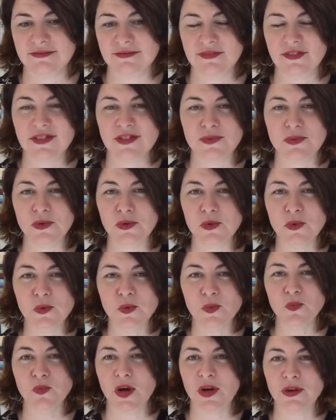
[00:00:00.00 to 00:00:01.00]
Because we're
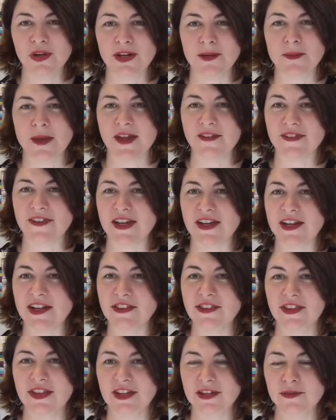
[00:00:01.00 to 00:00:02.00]
all worried about that, I
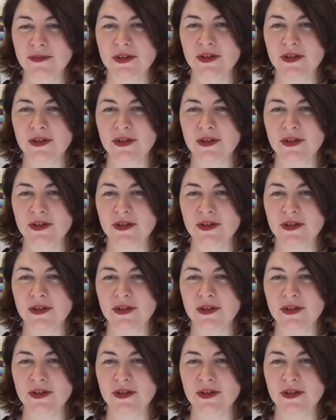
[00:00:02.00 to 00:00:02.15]
think.